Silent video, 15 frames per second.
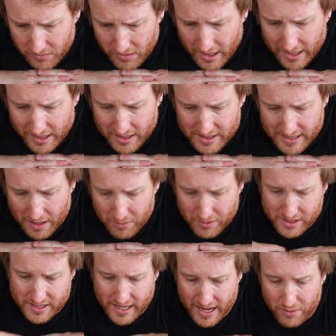It can attack with
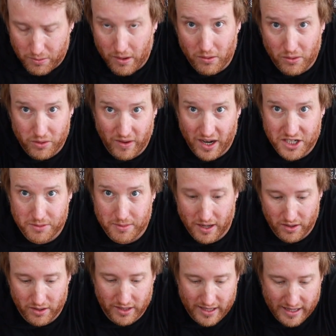its head, where it will thrash
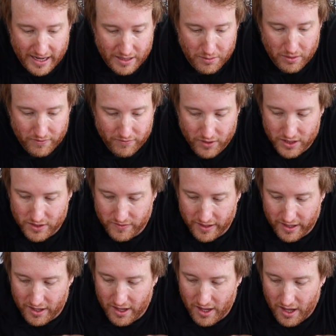about and kill anyone in front of
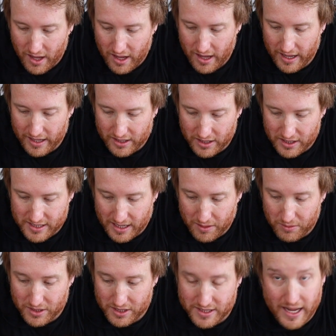it. It can attack
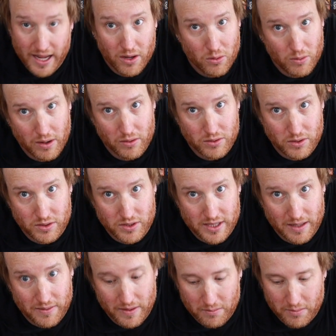with its tail, where it will do the
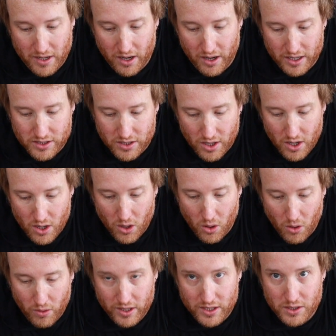same thing behind,
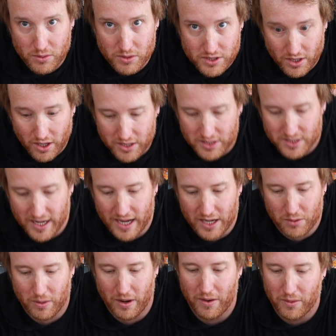or it can do a side attack
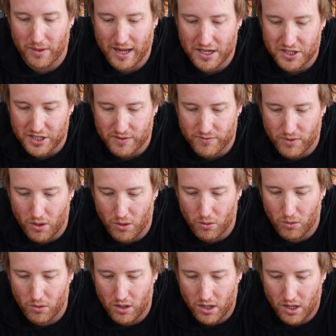where it will actually
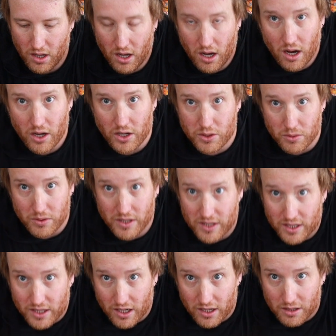roll onto another
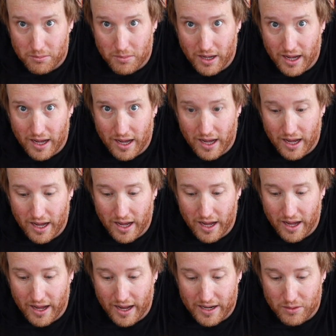column
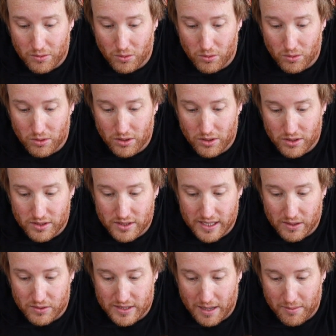and it will
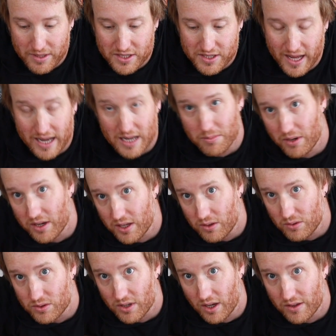deal damage to anybody
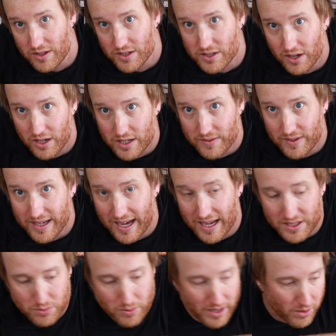who's on the side of it
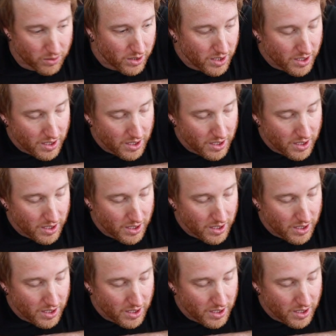as well,